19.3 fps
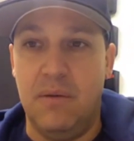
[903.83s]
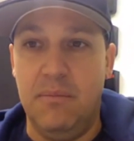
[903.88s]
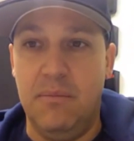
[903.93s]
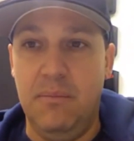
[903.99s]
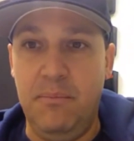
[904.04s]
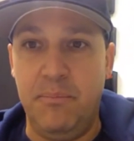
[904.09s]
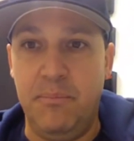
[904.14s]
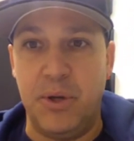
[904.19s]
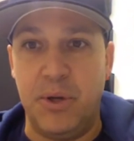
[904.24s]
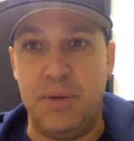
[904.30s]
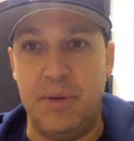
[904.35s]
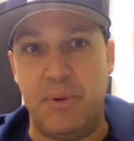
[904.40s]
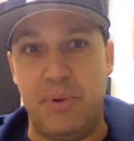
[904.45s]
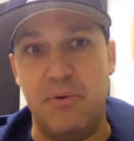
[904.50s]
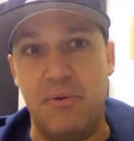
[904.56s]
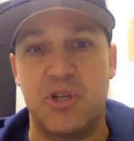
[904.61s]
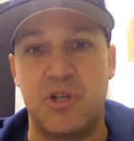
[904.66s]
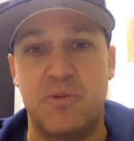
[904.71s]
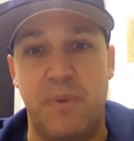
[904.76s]
But be
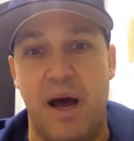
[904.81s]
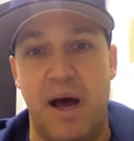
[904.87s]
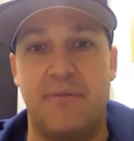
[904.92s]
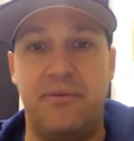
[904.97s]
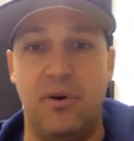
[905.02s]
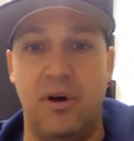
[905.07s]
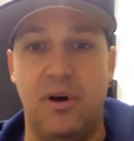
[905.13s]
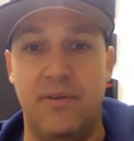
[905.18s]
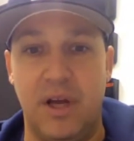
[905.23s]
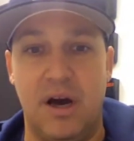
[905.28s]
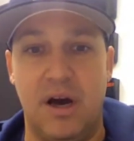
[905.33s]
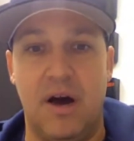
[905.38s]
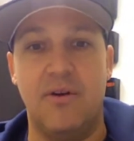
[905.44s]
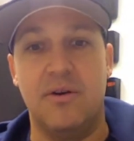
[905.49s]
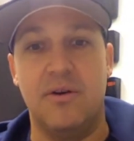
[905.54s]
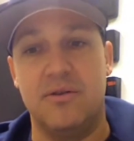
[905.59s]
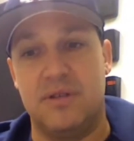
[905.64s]
respectful of the others